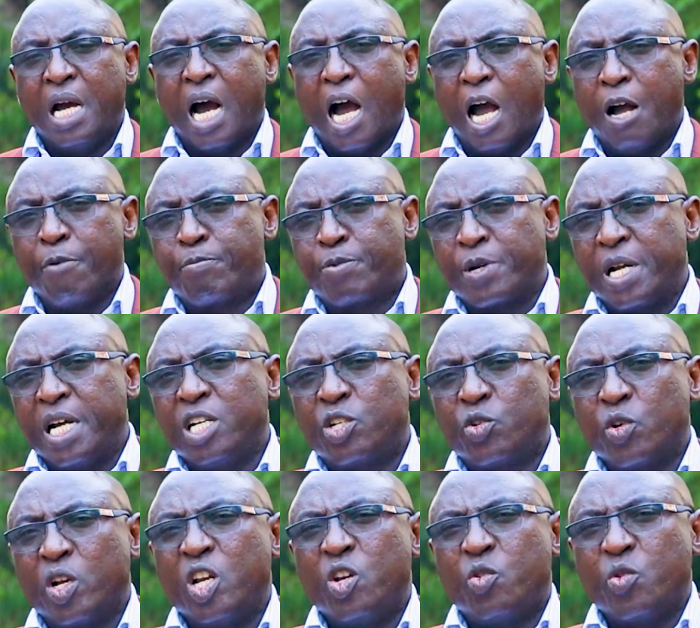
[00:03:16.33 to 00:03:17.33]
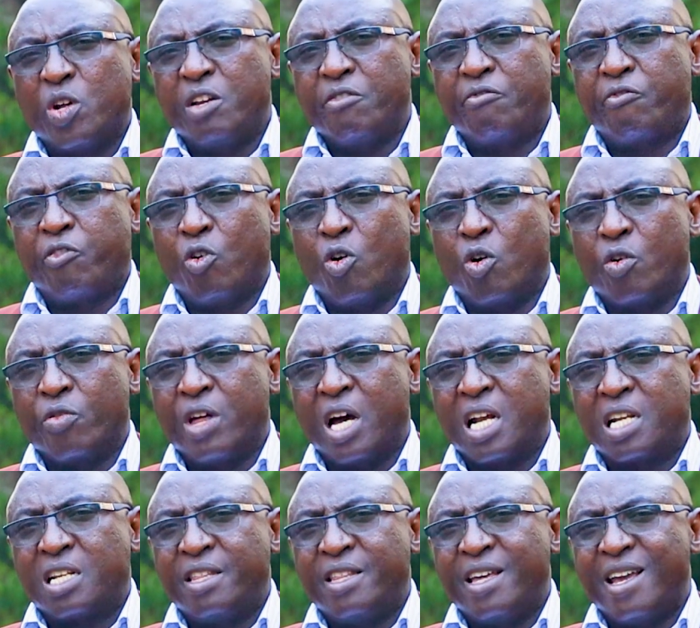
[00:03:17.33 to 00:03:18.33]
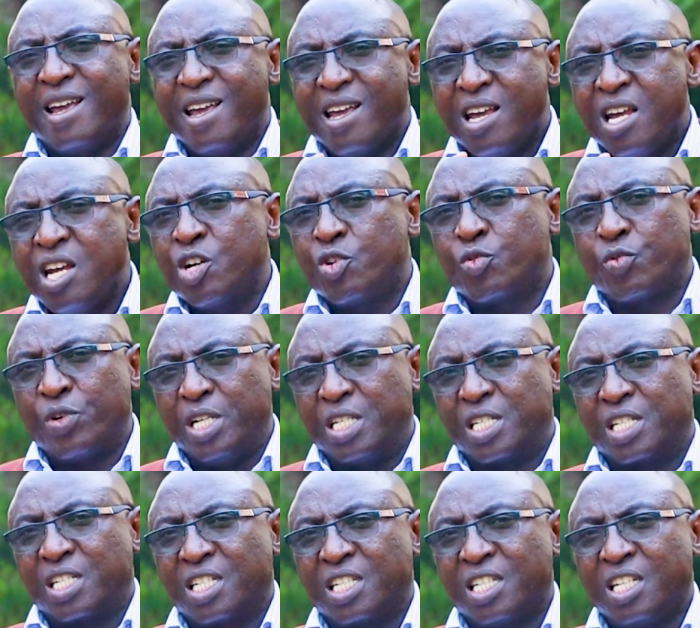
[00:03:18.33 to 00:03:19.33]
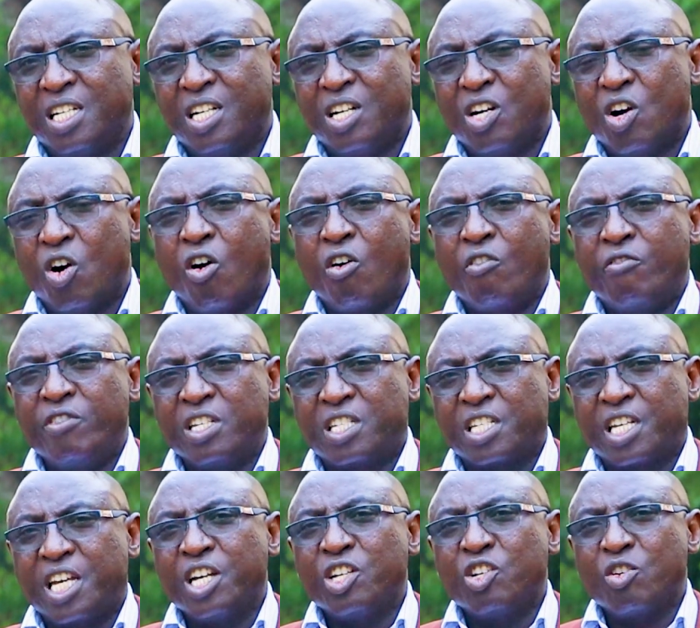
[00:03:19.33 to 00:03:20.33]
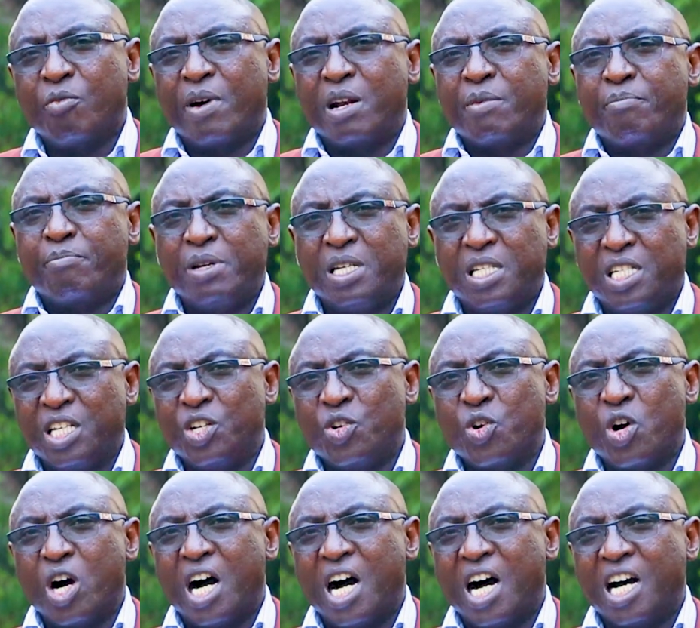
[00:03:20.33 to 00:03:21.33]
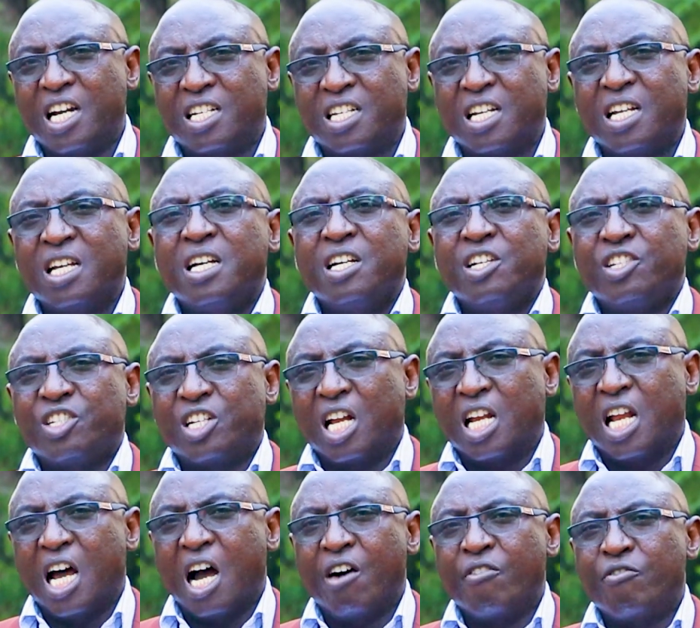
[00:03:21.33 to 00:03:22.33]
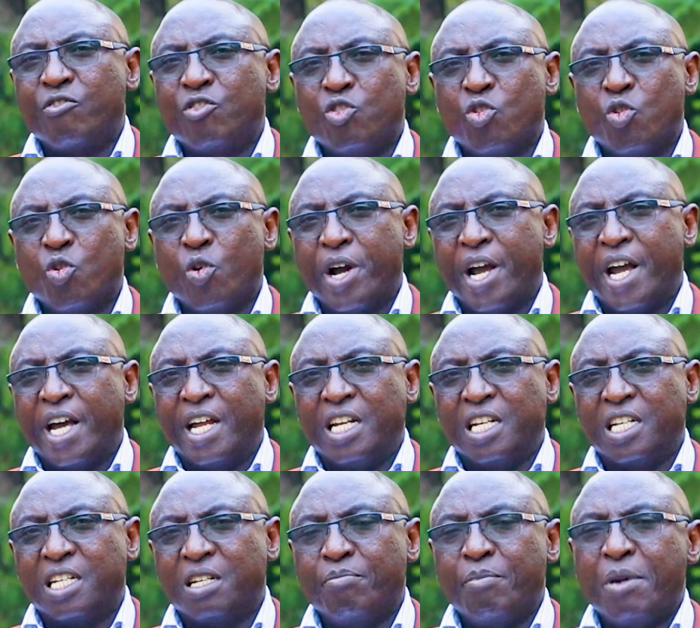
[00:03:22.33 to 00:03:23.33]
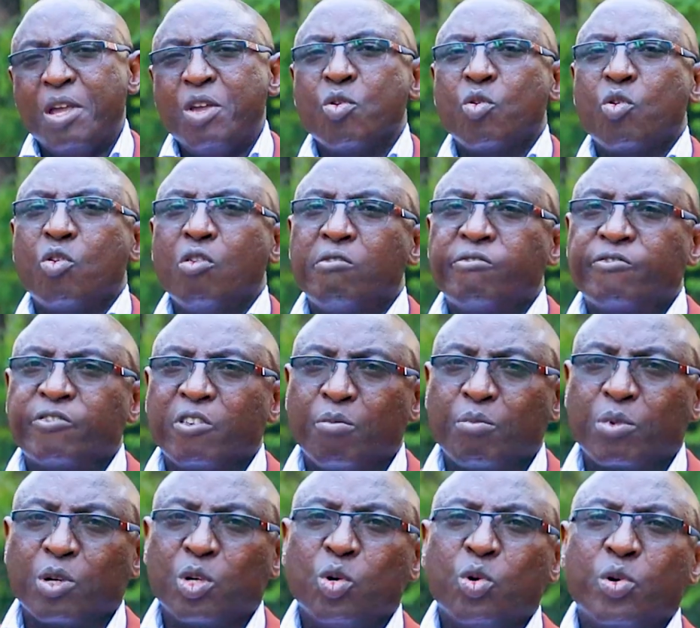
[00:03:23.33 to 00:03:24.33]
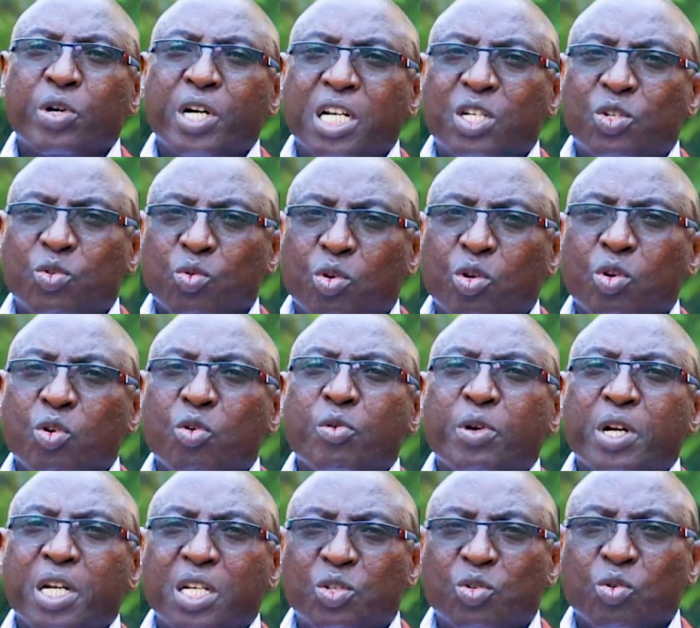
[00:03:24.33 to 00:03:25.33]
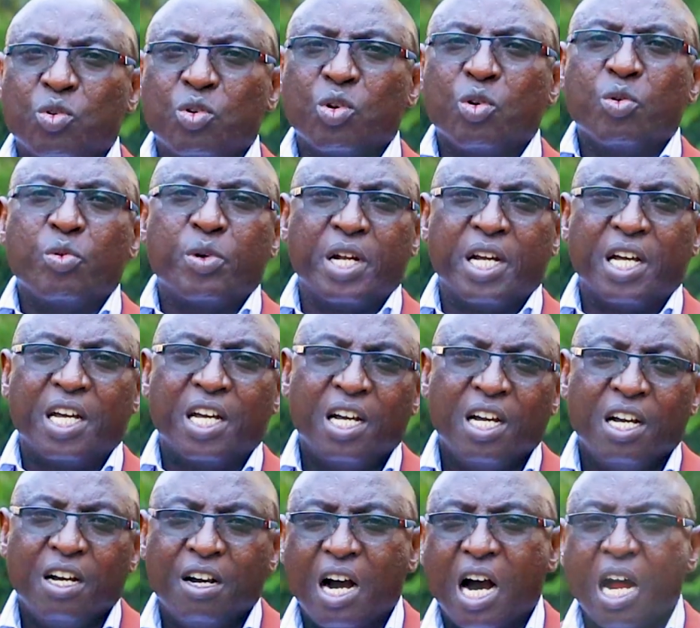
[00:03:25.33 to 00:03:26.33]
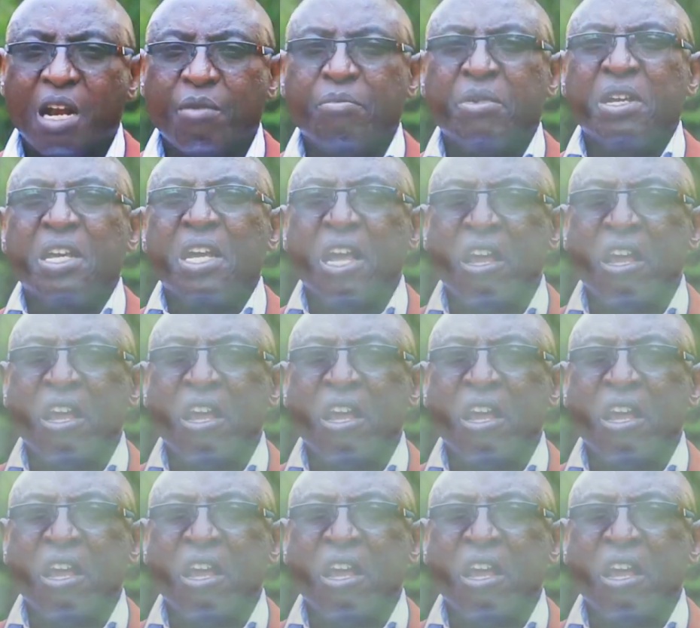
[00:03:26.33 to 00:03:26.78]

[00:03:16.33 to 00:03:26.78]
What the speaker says: I pray in 2024 that the increase of his kingdom and peace in your heart shall have no end. May you go from glory to glory to glory and be